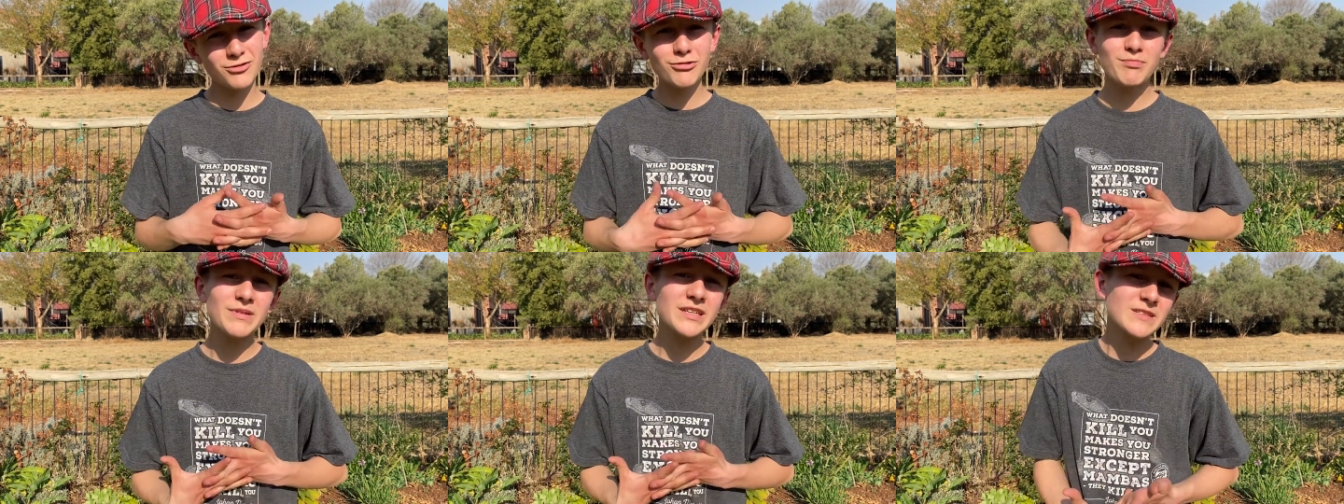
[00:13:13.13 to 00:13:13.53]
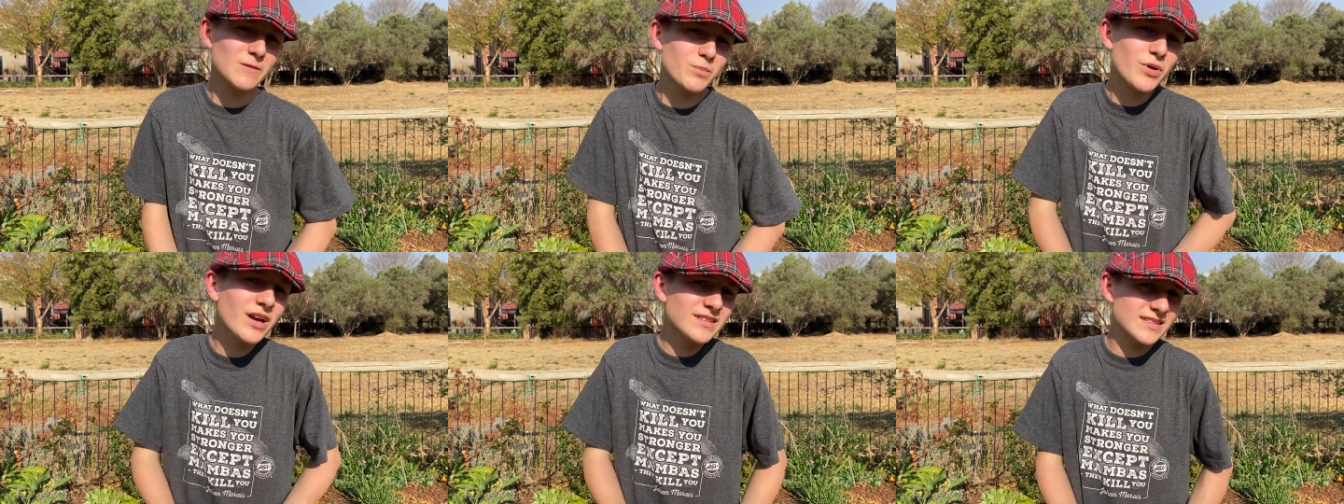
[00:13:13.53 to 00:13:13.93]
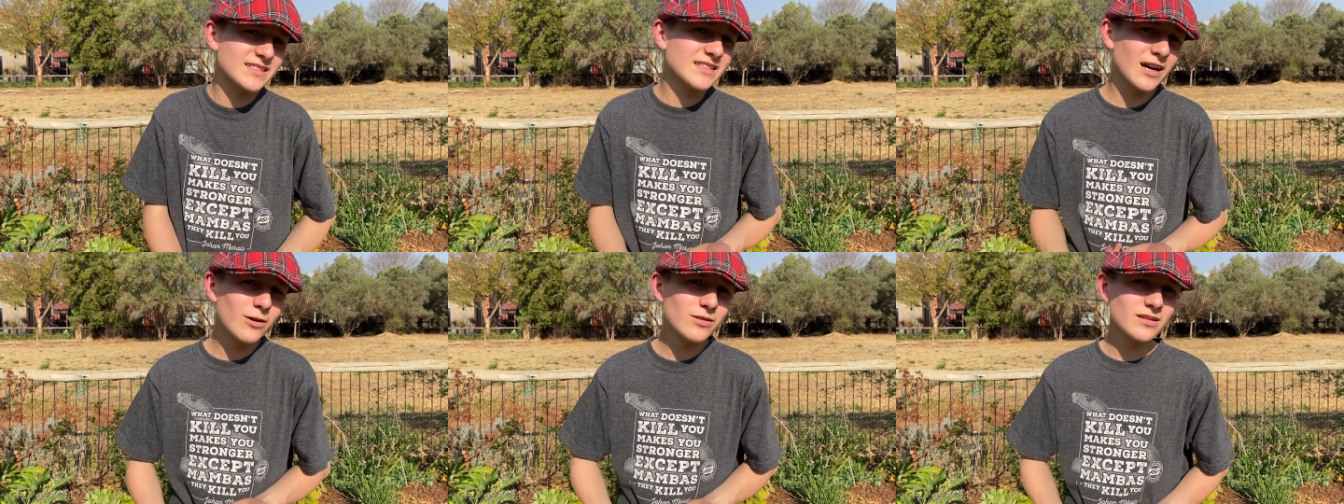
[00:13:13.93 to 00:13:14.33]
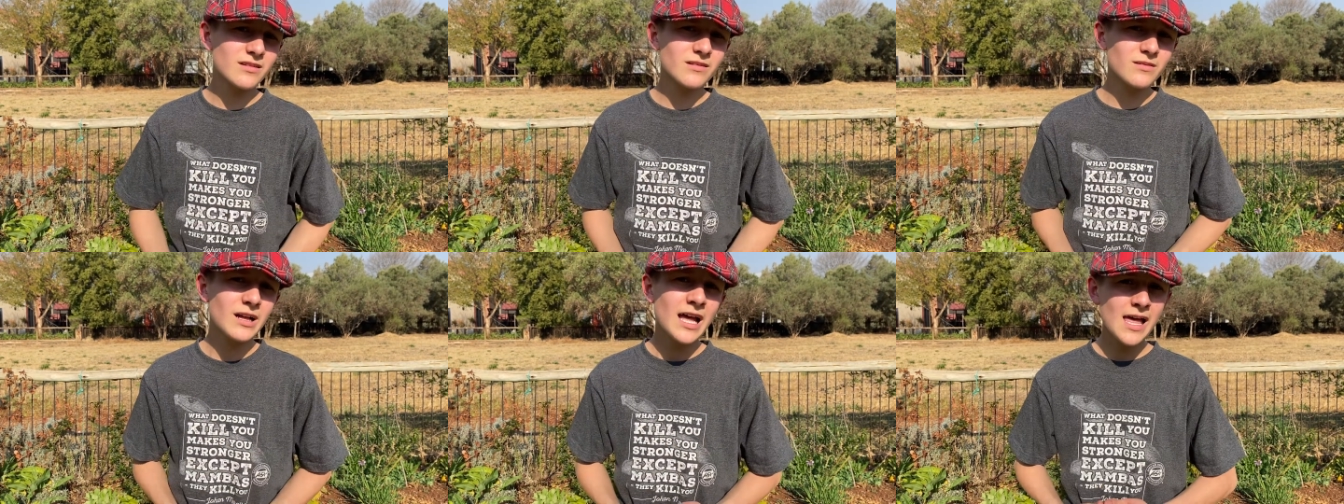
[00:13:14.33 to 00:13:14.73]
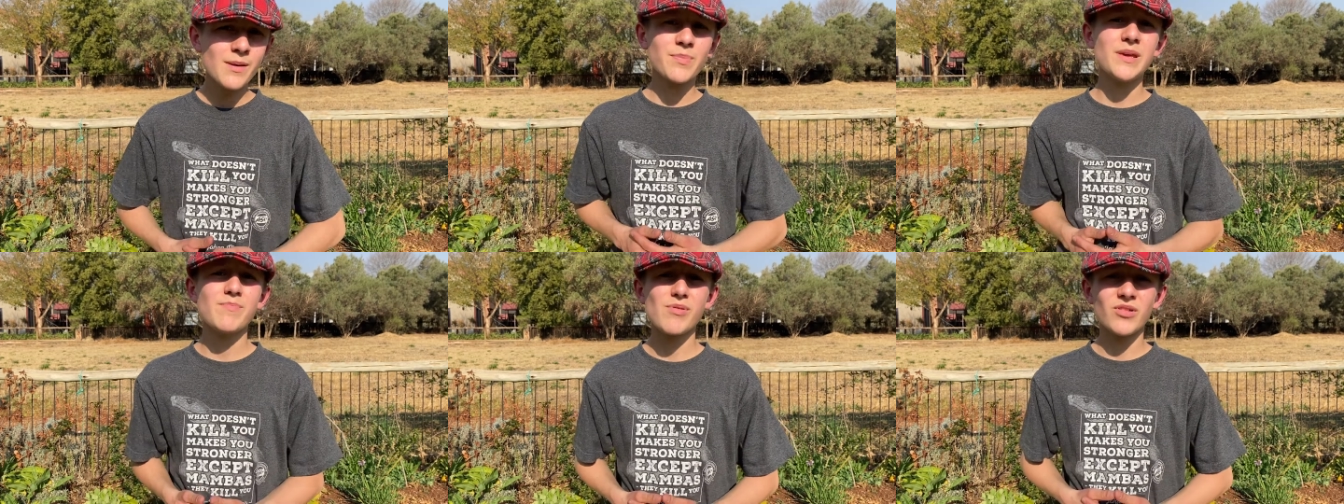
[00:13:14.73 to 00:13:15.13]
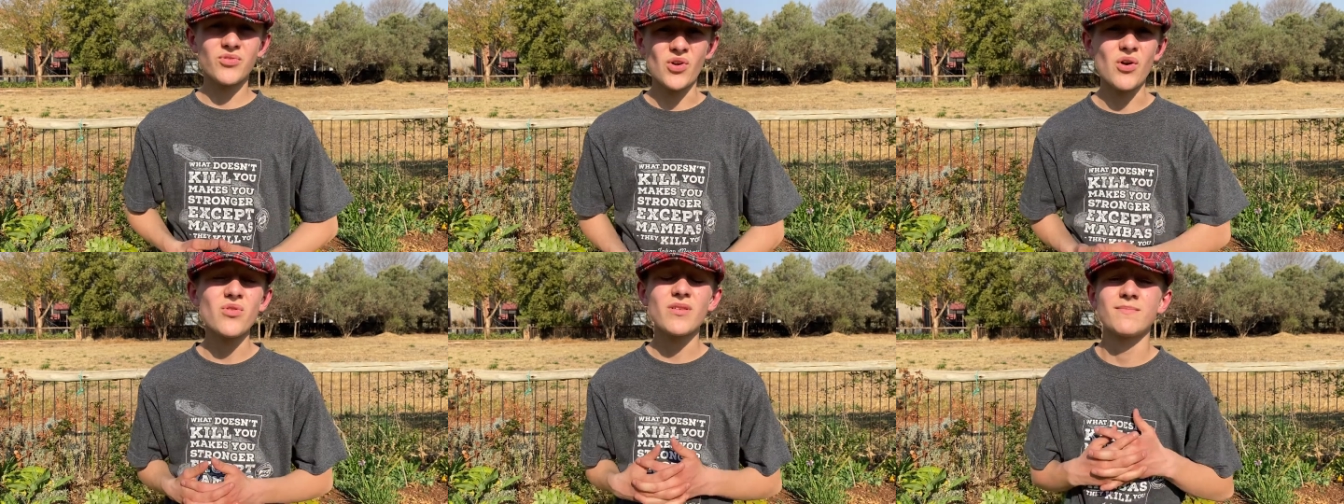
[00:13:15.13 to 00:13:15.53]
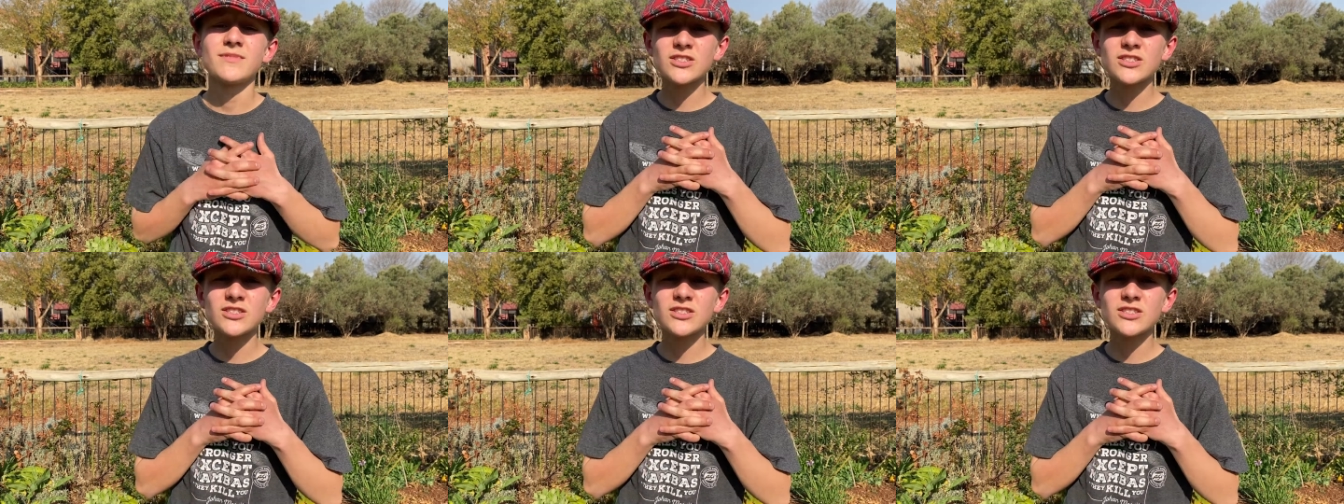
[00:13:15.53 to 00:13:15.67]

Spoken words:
you'd be surprised as how little people know them.